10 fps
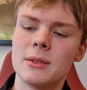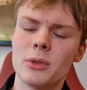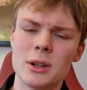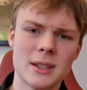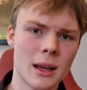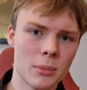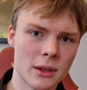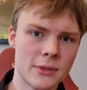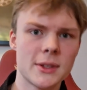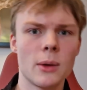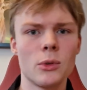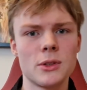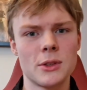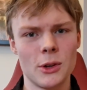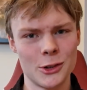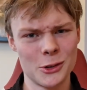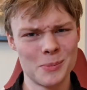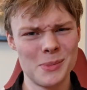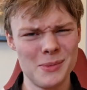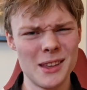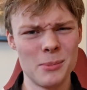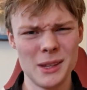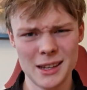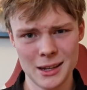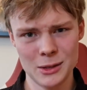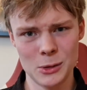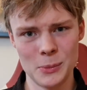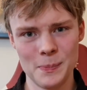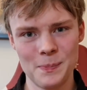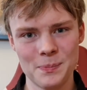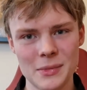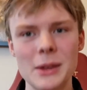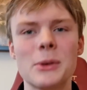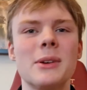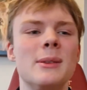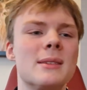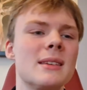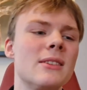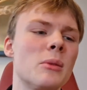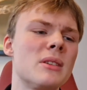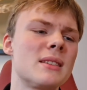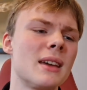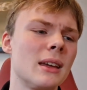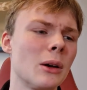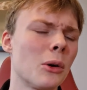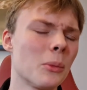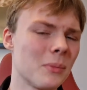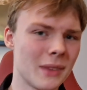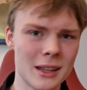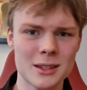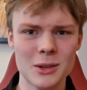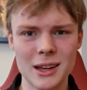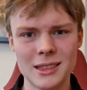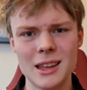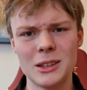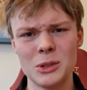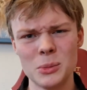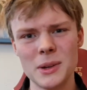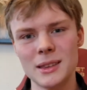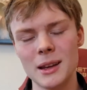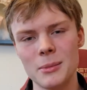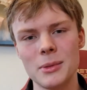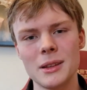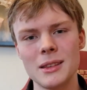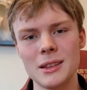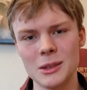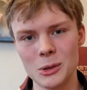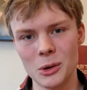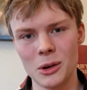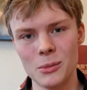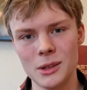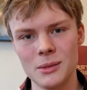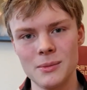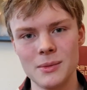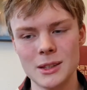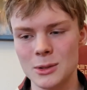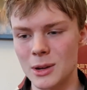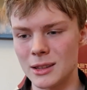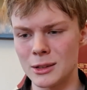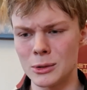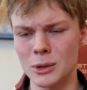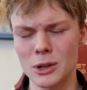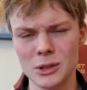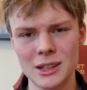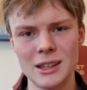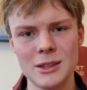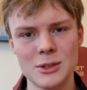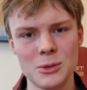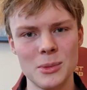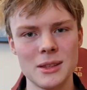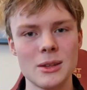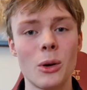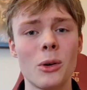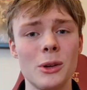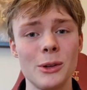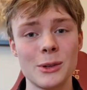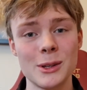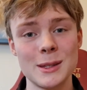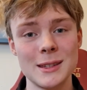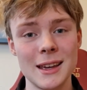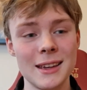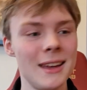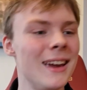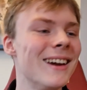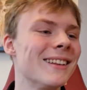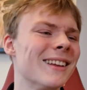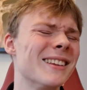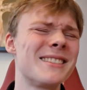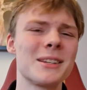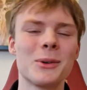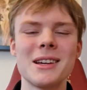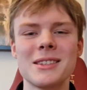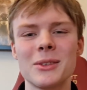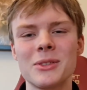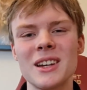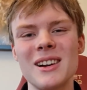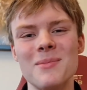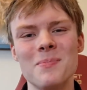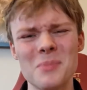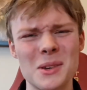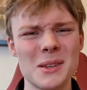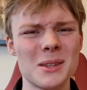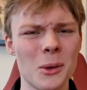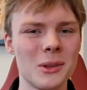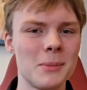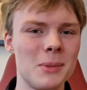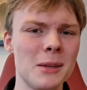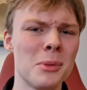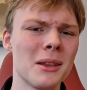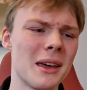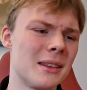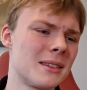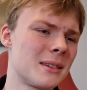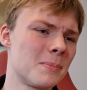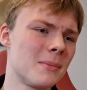For example, if someone's learning the piano, you could either be saying, oh, that's great that you picked up the new hobby. It's great that you learn an instrument. Or you could say that it's a waste of time because only people that